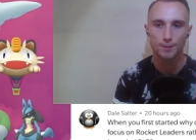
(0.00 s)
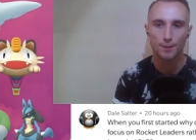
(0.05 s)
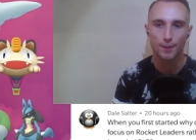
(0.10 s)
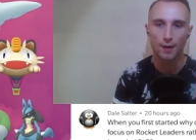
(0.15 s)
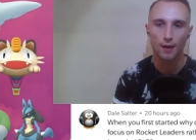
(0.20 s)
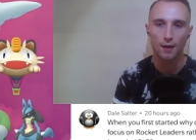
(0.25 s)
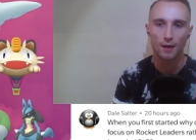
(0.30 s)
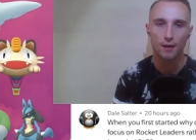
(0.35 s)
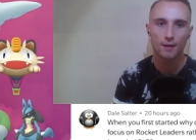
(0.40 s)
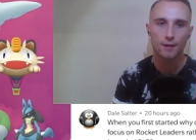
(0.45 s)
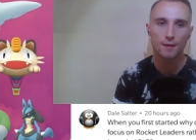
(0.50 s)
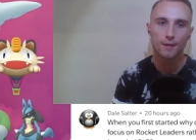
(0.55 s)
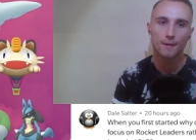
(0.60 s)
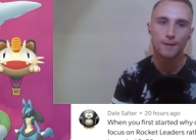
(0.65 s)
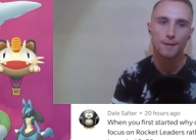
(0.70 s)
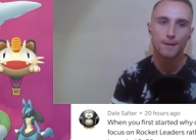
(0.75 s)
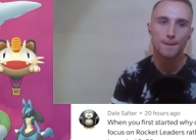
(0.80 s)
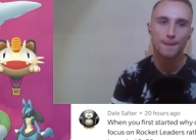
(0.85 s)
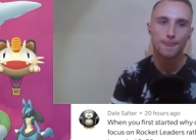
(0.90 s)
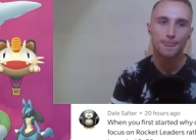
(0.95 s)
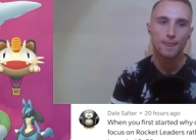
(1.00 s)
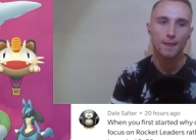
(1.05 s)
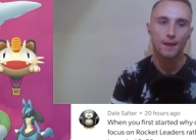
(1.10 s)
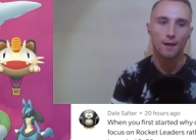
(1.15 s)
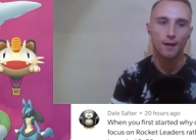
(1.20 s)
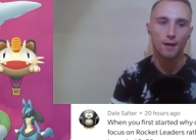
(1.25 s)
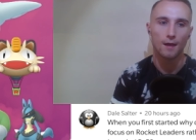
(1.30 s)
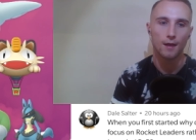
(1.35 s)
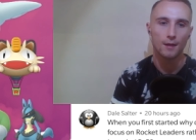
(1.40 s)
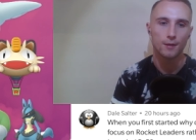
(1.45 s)
But
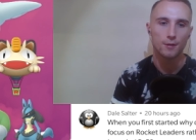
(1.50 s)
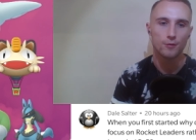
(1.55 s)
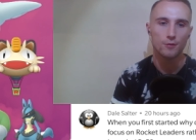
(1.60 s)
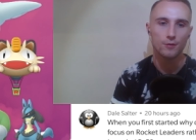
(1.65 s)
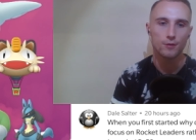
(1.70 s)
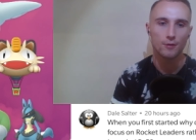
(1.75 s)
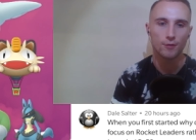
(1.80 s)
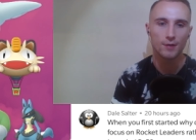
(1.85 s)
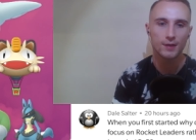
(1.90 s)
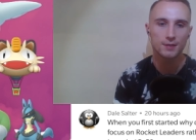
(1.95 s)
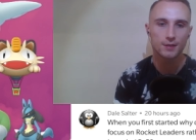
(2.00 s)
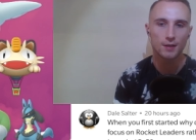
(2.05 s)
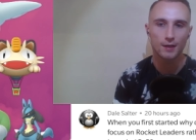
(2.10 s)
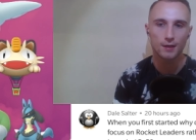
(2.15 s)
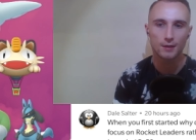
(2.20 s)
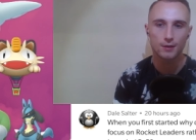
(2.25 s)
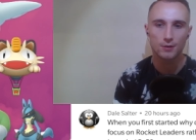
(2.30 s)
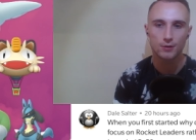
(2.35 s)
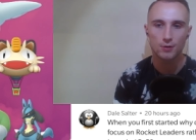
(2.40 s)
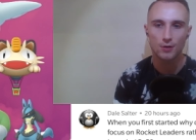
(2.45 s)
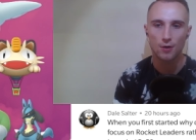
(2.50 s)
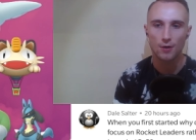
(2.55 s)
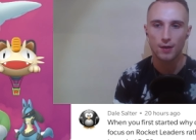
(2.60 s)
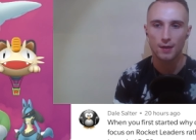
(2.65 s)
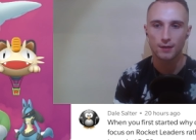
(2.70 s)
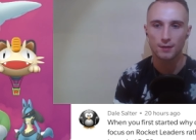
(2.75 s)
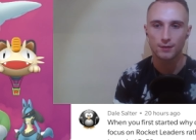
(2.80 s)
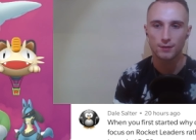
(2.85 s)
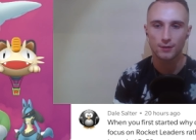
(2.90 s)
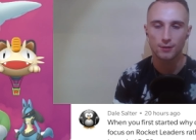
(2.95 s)
the reason I got
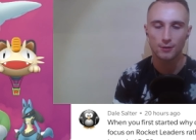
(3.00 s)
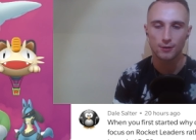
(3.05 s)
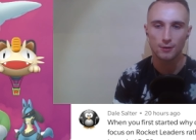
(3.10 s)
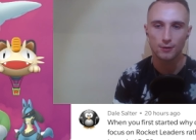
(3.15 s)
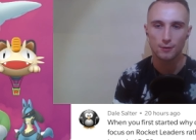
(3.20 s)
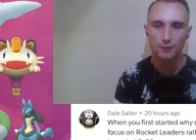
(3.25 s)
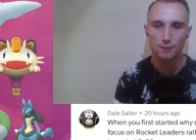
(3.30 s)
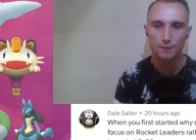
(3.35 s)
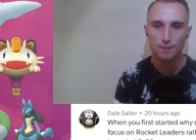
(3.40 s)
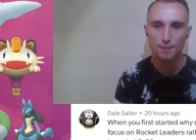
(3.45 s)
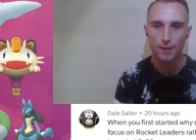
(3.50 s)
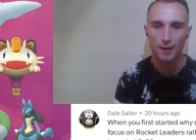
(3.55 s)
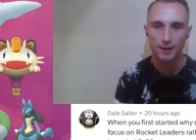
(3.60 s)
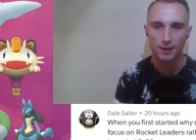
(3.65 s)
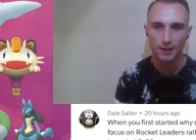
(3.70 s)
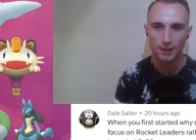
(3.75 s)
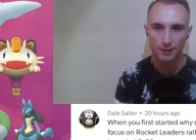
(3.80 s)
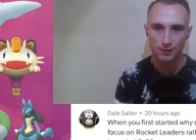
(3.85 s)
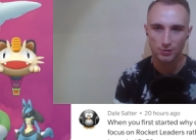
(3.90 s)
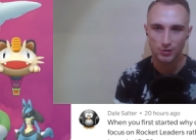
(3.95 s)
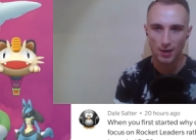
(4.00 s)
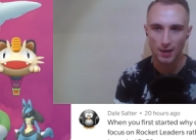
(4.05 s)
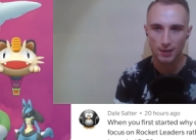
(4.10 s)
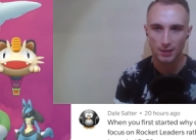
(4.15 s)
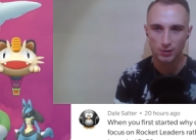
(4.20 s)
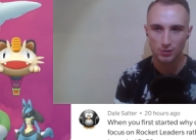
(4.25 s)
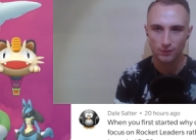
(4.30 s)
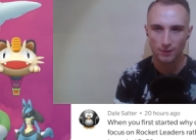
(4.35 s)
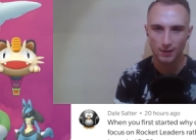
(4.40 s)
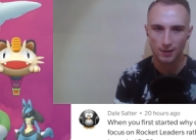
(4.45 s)
into making
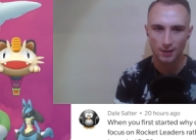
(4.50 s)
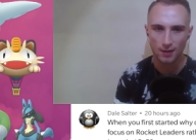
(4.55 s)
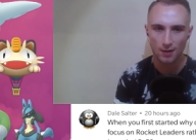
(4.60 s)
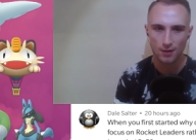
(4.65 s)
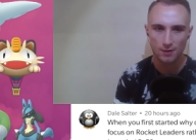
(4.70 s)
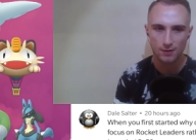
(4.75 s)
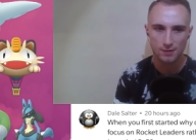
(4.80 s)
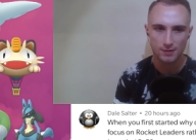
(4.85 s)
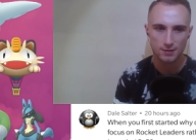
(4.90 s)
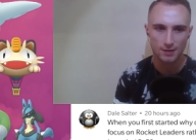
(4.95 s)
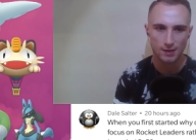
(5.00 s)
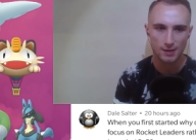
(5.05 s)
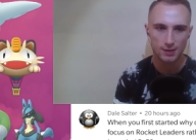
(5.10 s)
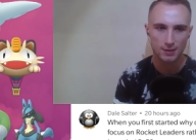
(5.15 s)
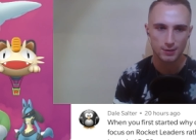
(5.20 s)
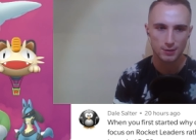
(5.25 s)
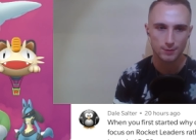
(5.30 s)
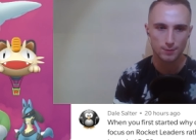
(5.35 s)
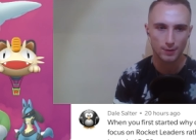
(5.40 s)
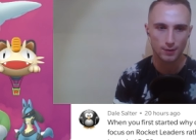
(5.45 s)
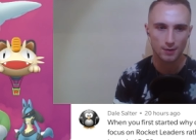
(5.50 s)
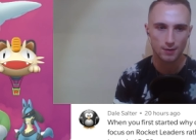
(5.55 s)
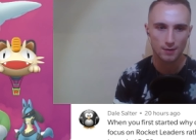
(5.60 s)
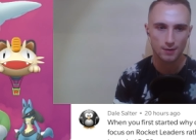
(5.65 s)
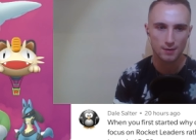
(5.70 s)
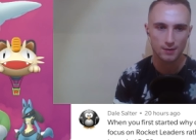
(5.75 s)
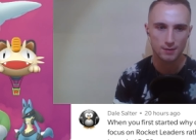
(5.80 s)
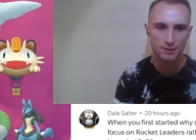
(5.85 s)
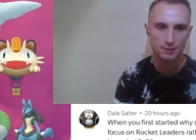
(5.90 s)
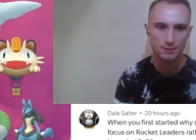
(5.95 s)
challenge videos is
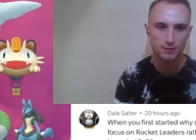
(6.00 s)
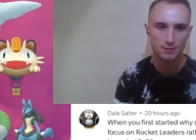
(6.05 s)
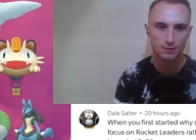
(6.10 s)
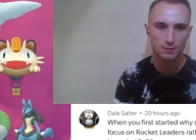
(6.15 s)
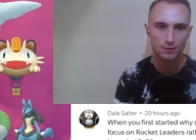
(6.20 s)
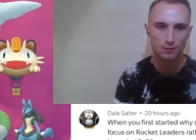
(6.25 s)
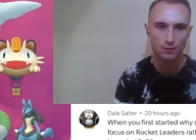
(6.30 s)
because,